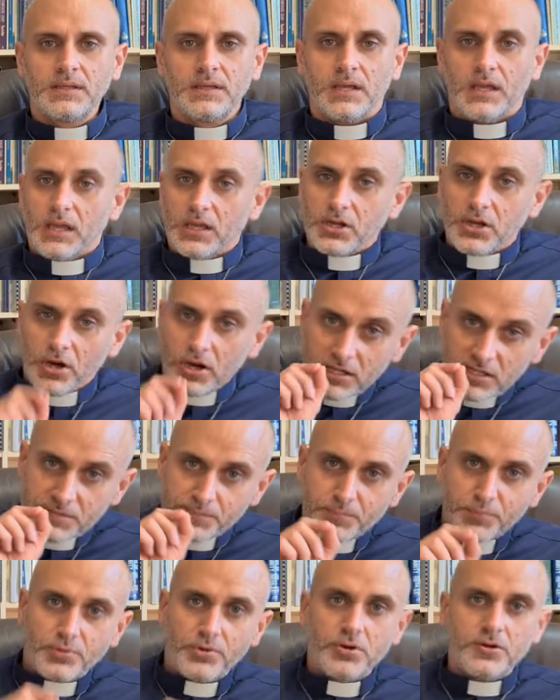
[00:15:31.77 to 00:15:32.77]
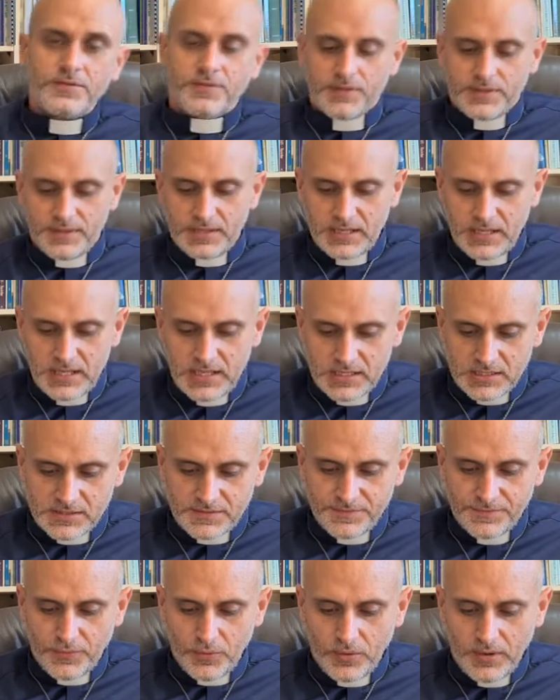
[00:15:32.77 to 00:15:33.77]
And God has proven that he is
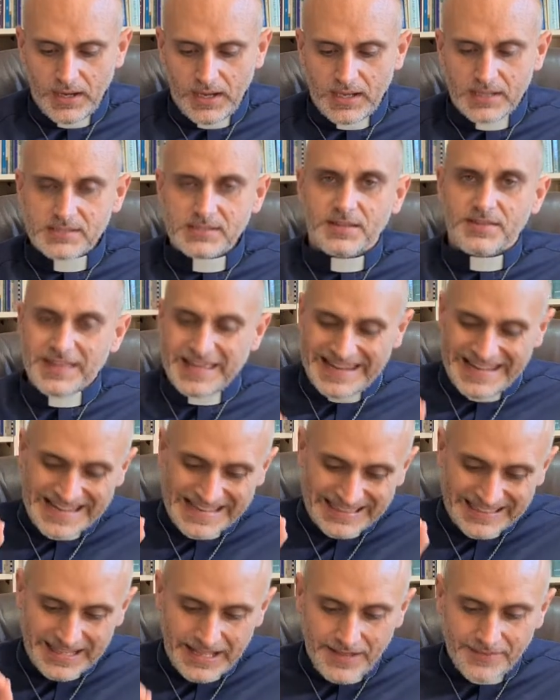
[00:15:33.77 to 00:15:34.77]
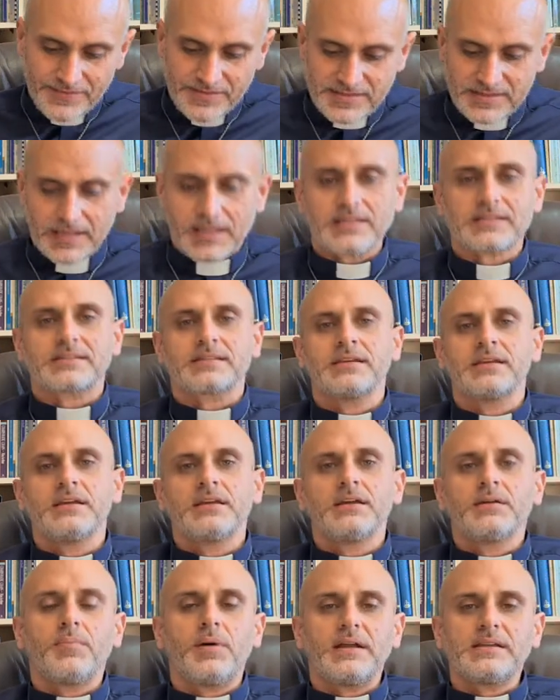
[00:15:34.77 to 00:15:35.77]
for us and that he loves us
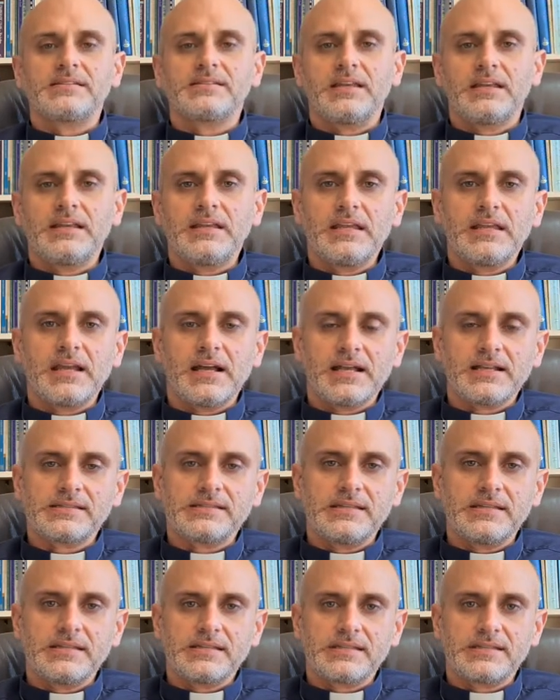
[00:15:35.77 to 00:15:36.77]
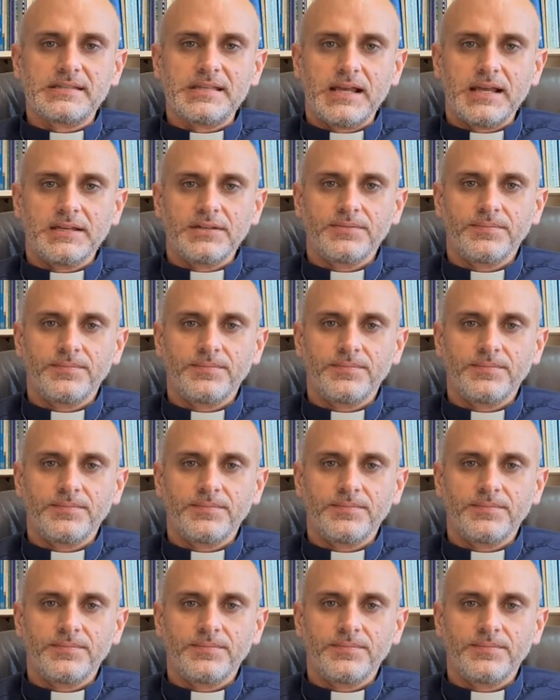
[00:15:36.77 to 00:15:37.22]
by sending us his son.